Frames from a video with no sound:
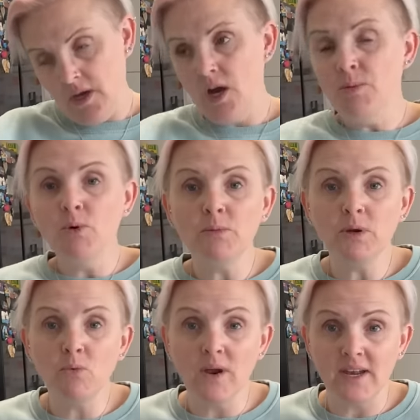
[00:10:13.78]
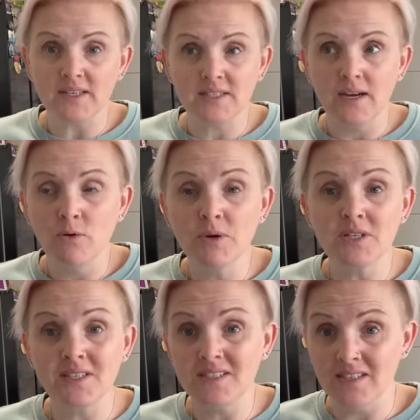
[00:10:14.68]
1XL
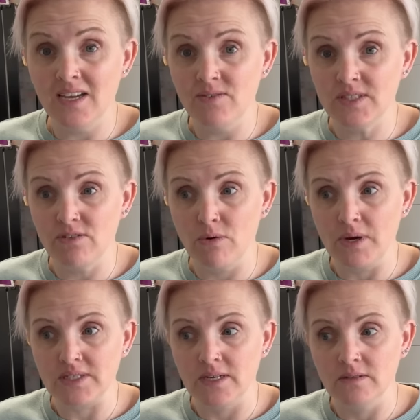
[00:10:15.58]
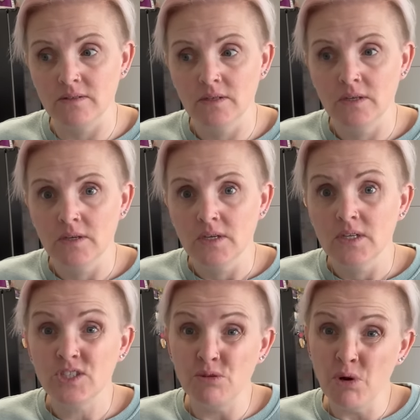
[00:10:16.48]
because they didn't have a 0XL.
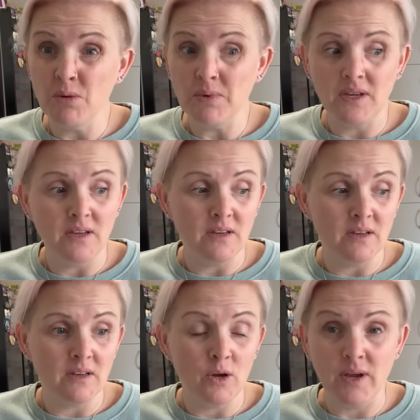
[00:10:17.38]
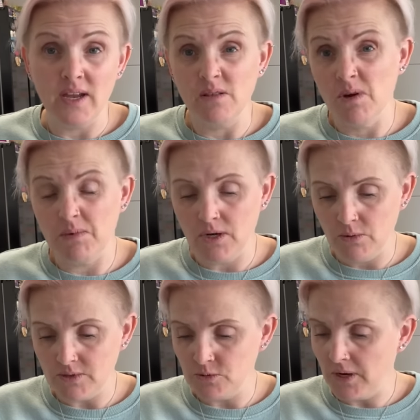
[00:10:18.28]
So they might be okay, they might be a
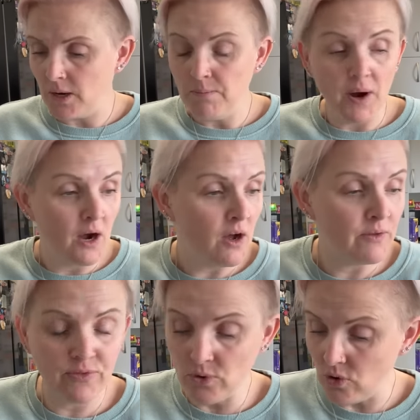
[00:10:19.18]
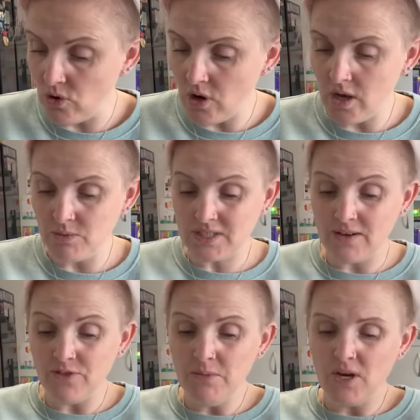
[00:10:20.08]
little bit too big, but I thought I would
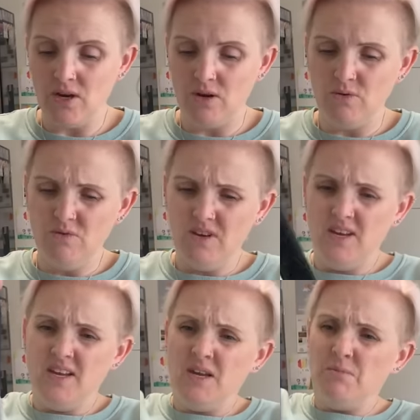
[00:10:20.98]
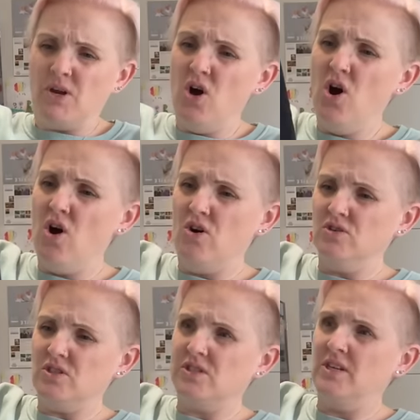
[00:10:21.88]
give them a go
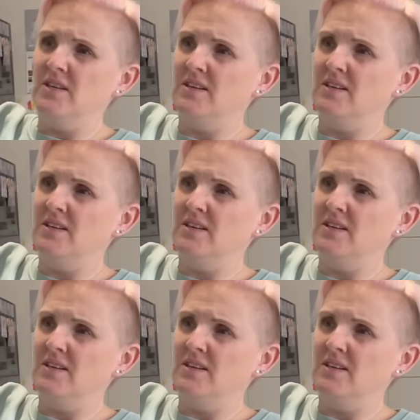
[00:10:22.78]
because